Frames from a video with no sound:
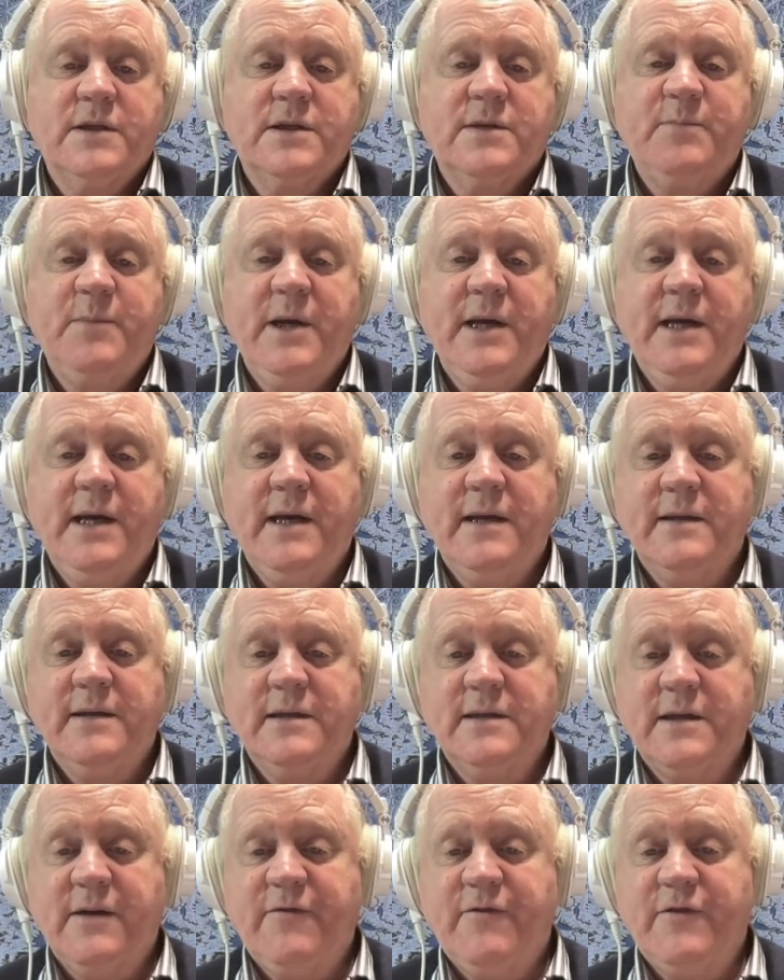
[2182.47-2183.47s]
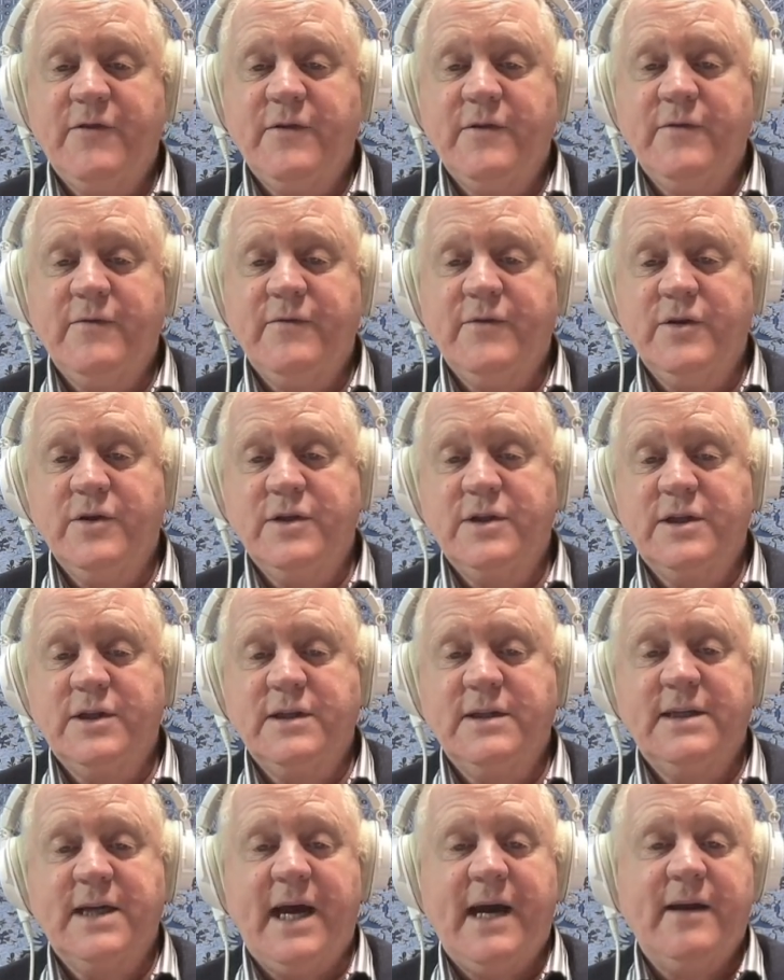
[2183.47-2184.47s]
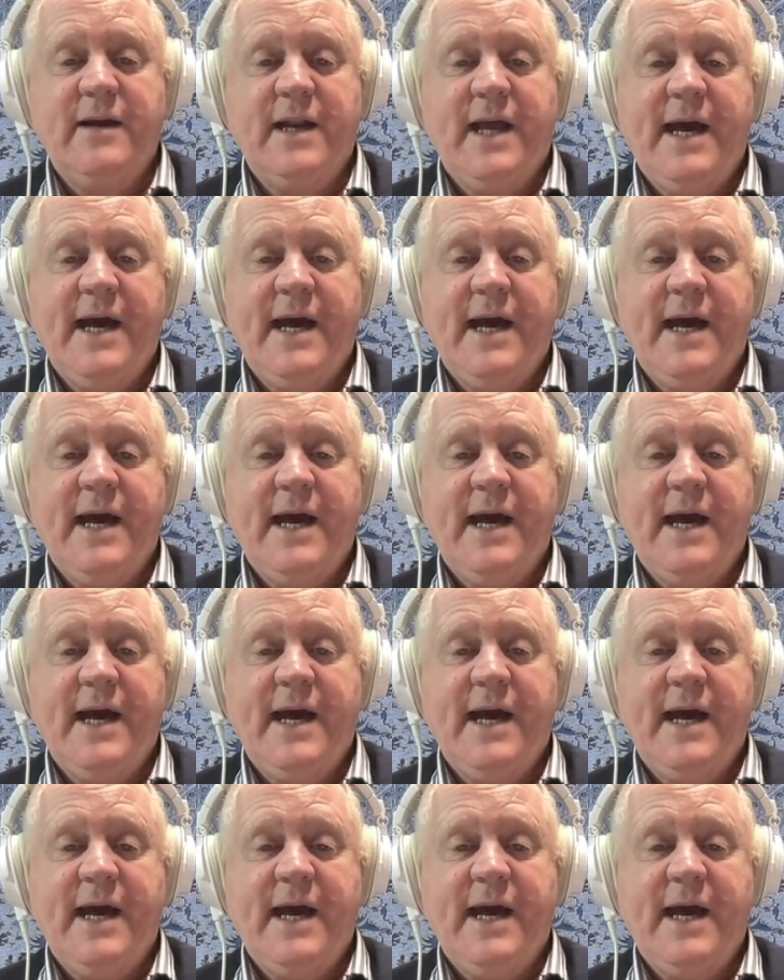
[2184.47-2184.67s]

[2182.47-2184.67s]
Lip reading: speaking the different versions out